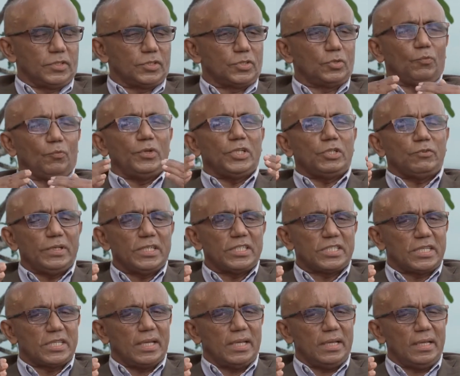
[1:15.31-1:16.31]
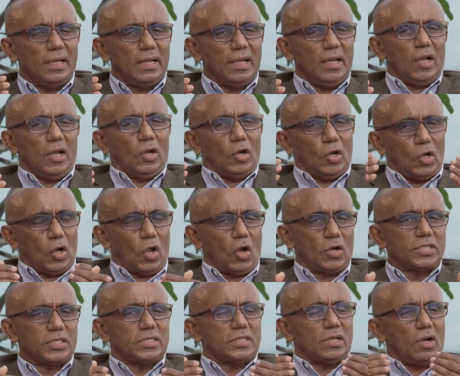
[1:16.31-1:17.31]
So which we say
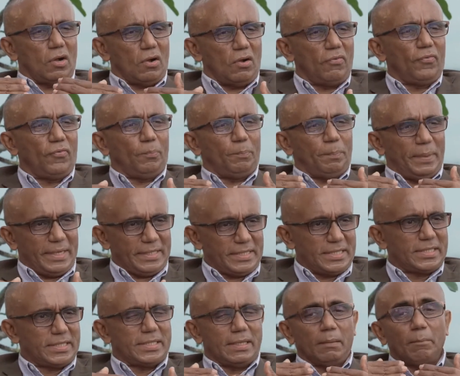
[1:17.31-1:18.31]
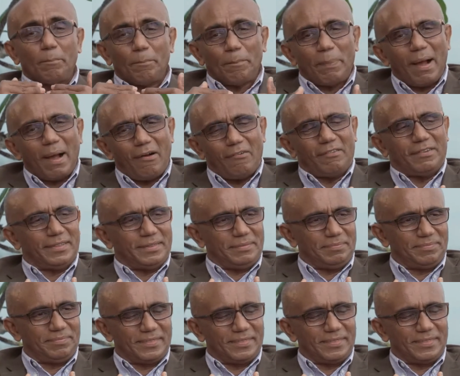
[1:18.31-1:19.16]
loss of purchasing power.